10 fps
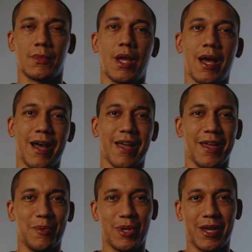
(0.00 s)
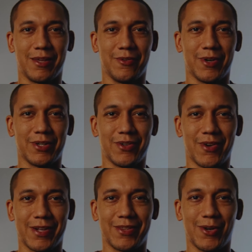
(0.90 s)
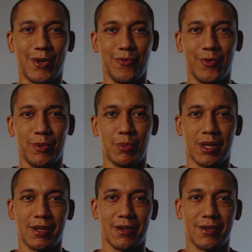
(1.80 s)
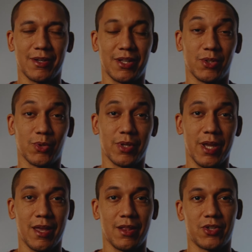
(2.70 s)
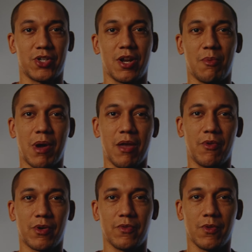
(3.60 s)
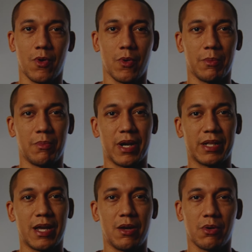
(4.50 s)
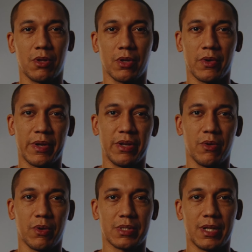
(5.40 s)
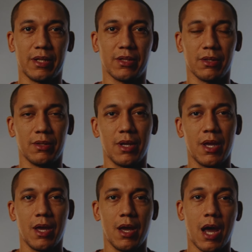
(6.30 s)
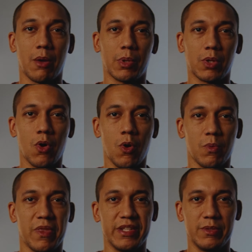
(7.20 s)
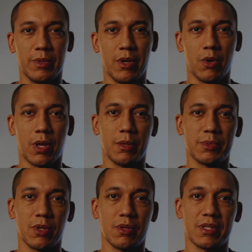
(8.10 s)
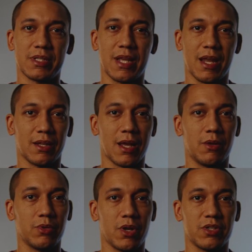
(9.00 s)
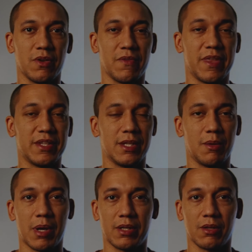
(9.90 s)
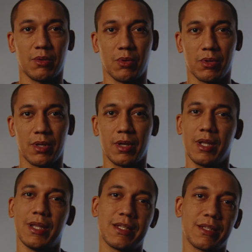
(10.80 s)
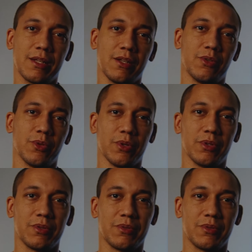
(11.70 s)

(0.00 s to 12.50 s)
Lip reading: Hi, I'm Yakiv, art director and filmmaker, and today I'll share my workflow and break down color grading notes little. I will hope this video helps you understand how to achieve this cinematic look. Let's get into it.